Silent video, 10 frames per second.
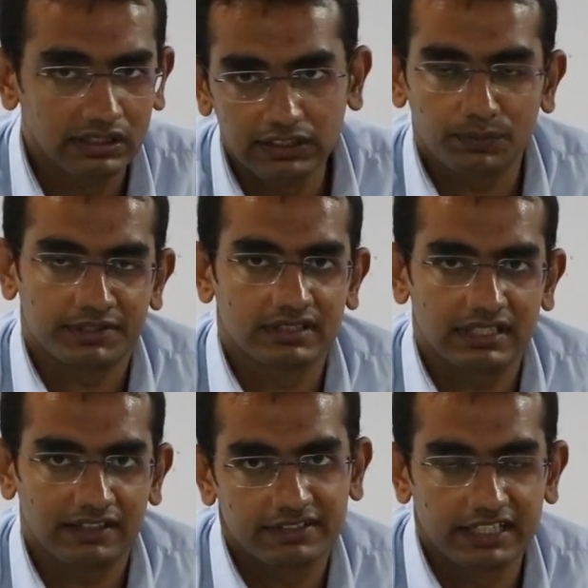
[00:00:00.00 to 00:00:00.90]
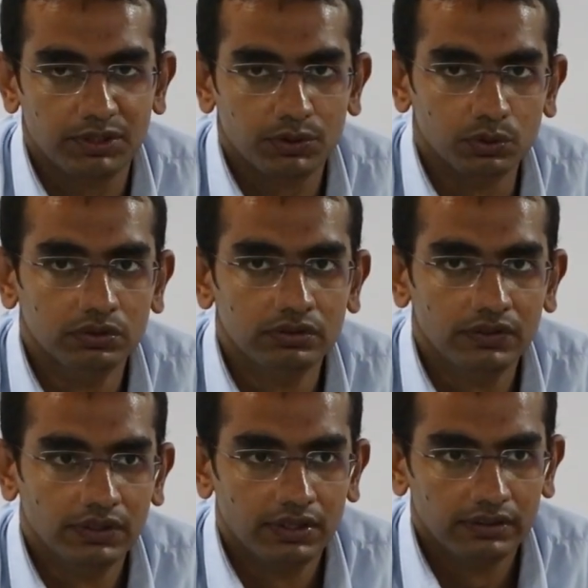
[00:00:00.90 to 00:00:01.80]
all the options have statement 2.